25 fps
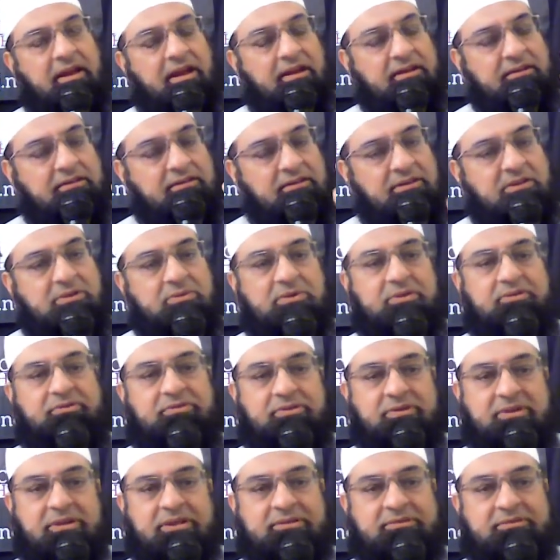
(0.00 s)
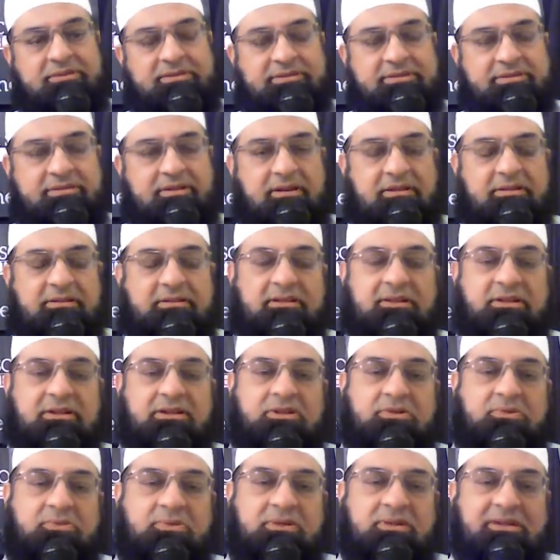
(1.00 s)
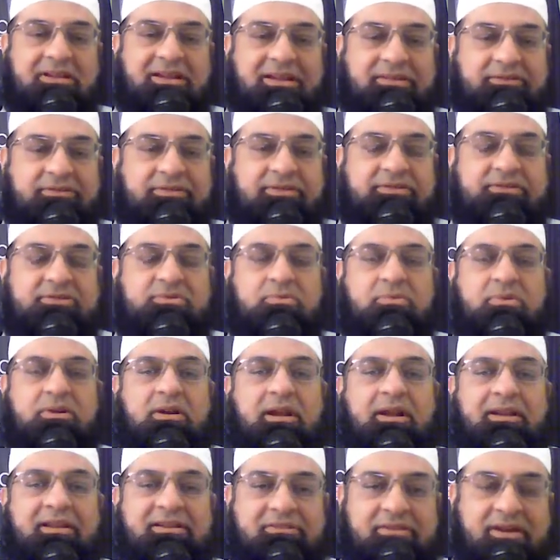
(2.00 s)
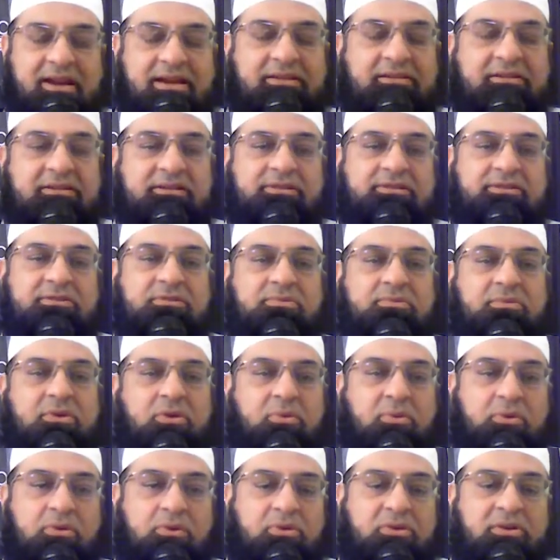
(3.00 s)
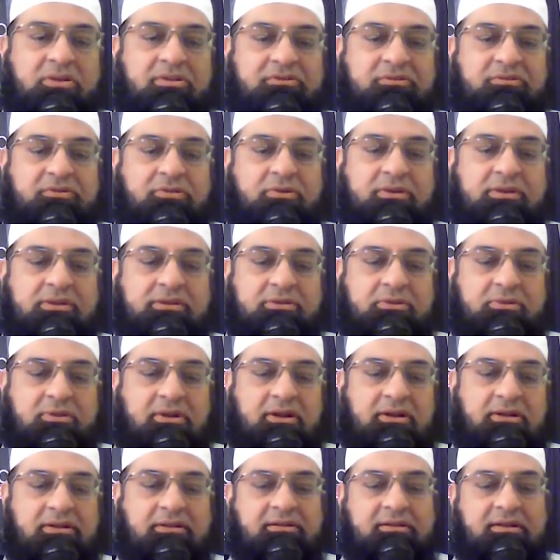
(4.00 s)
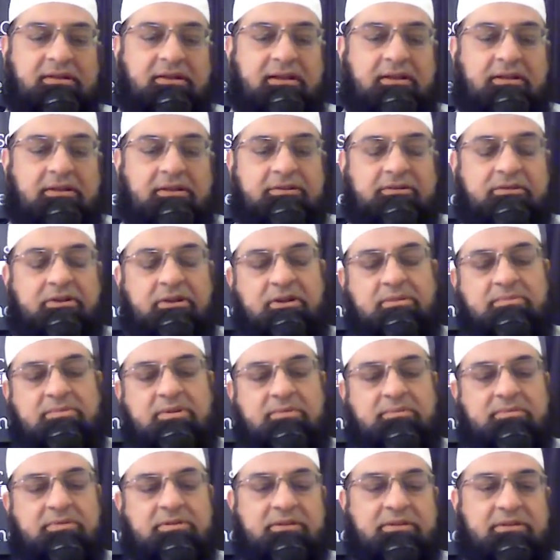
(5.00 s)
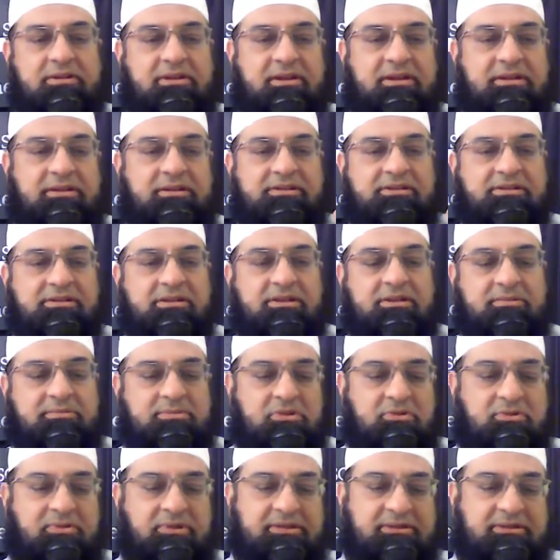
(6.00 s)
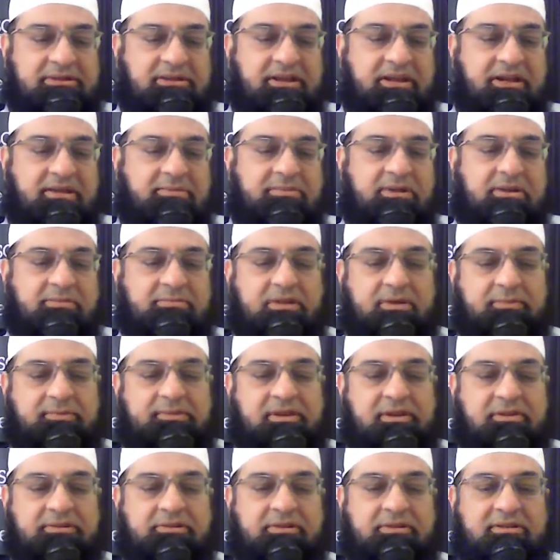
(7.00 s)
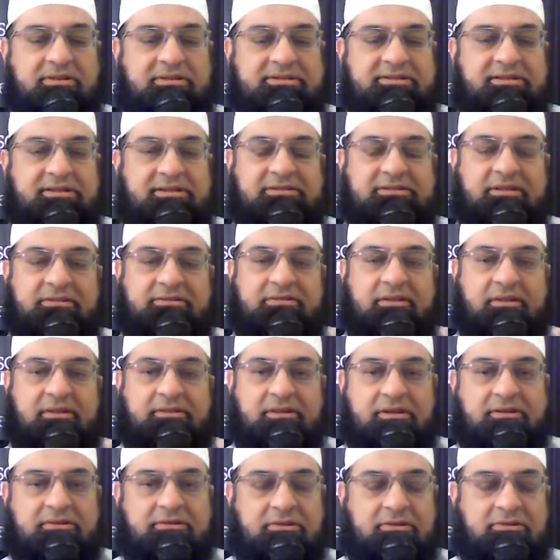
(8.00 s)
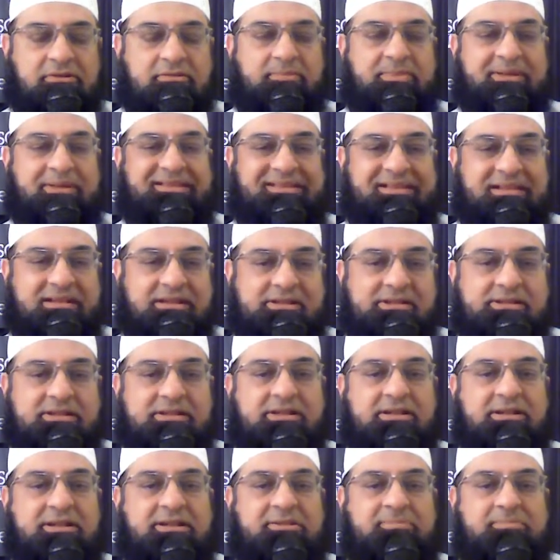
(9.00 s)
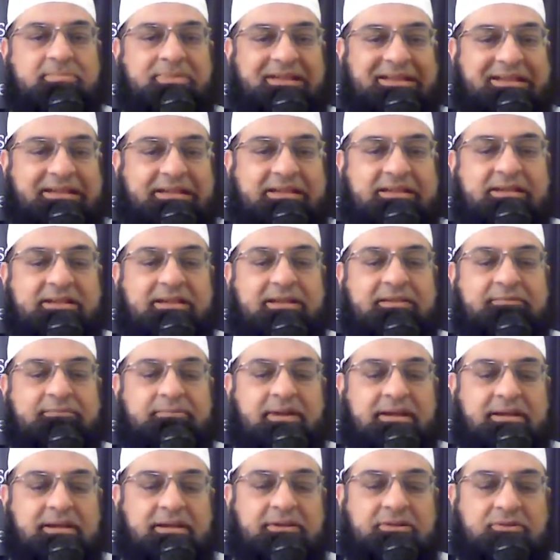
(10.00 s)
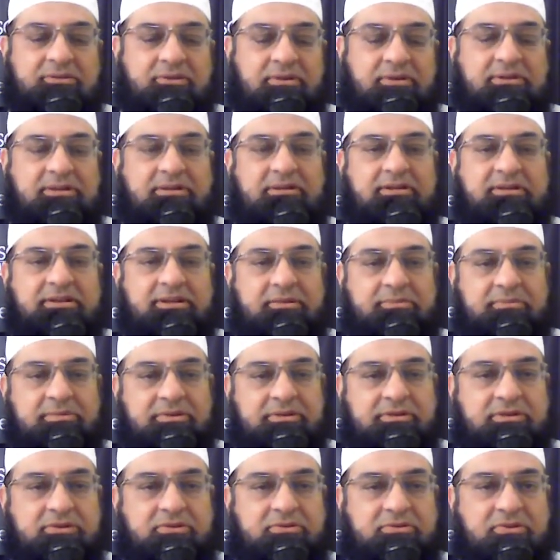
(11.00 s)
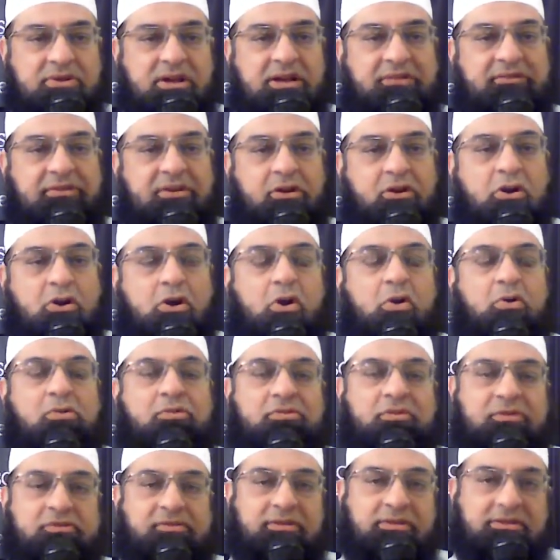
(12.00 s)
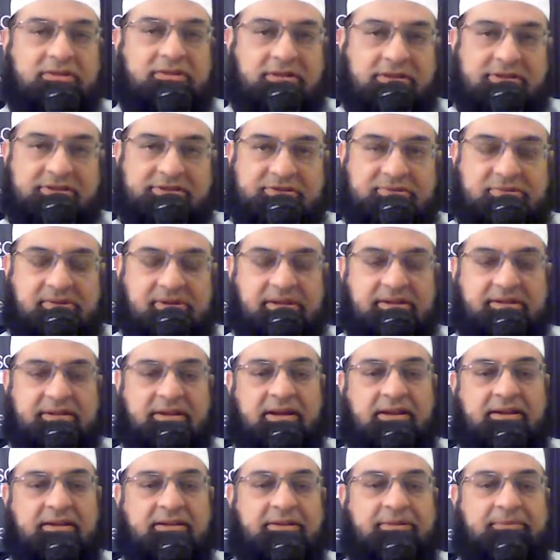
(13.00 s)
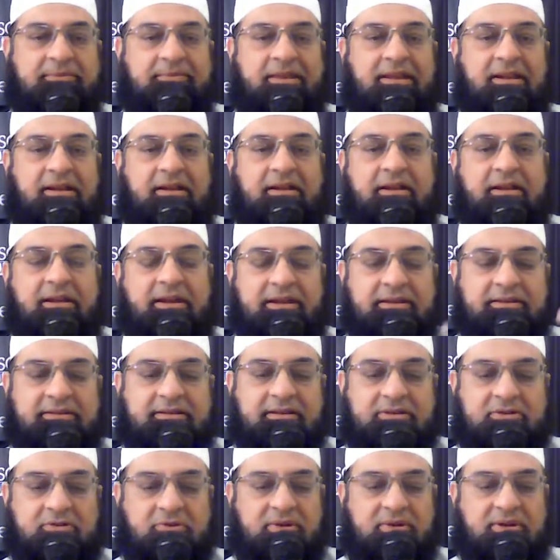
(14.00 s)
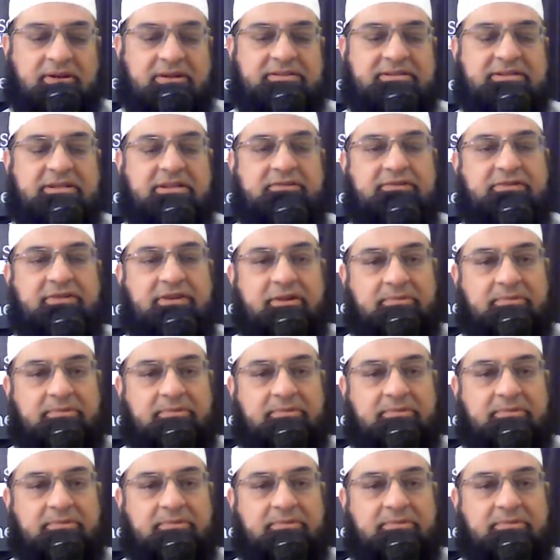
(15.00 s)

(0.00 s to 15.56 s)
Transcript: Allah will forgive us. Allah will give us and grant us what we're looking for in dua. So remember, the condition number 1 that Imam Ibn Ata says at tadarru, beseeching and pleading and begging to Allah. Number 2, having khawf of Allah subhanahu wa ta'ala in the dua itself.